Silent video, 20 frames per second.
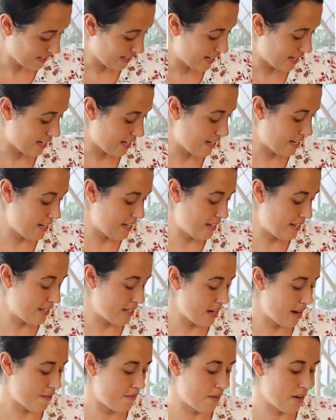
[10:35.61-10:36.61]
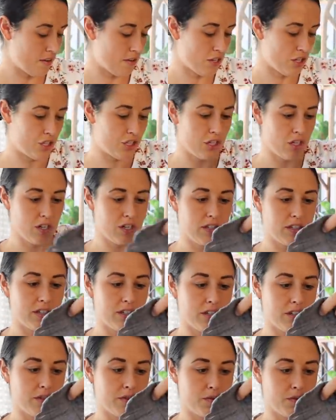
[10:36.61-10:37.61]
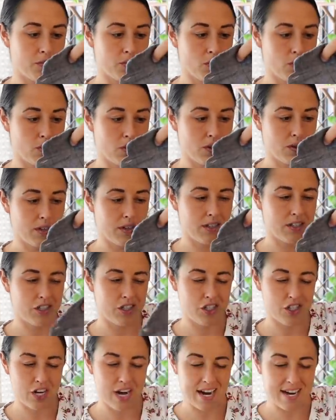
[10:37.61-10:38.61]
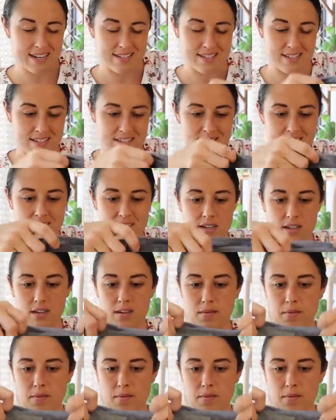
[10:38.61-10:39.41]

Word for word: And I found a shirt for Jackson.